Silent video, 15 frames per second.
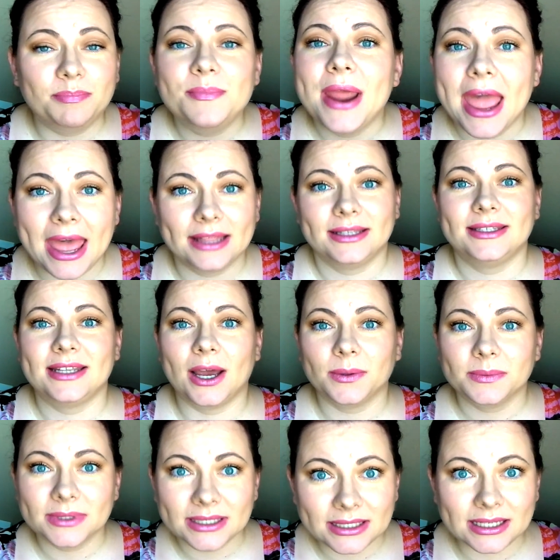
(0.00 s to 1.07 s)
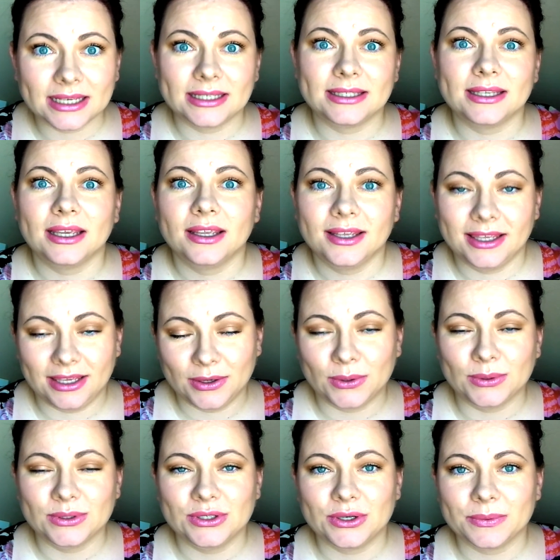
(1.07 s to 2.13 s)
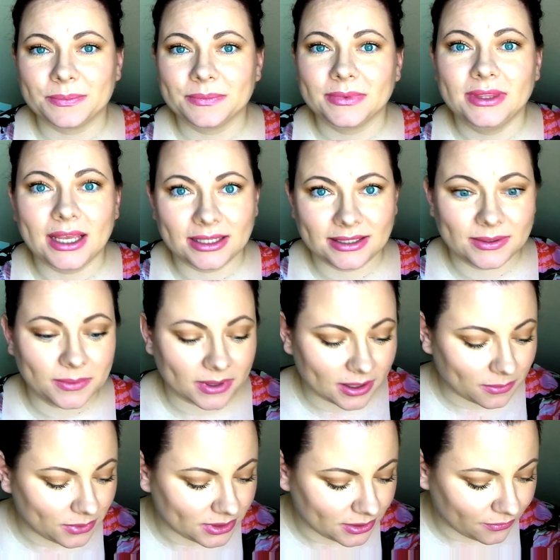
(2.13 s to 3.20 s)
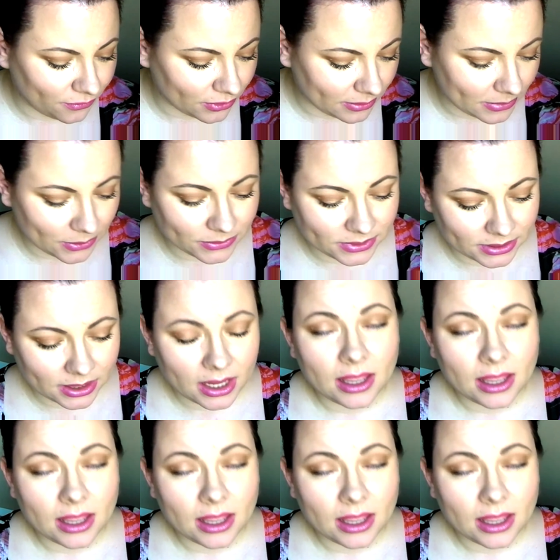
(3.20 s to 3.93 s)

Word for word: Hands down, six key holder. That's the one I'm reaching for the most.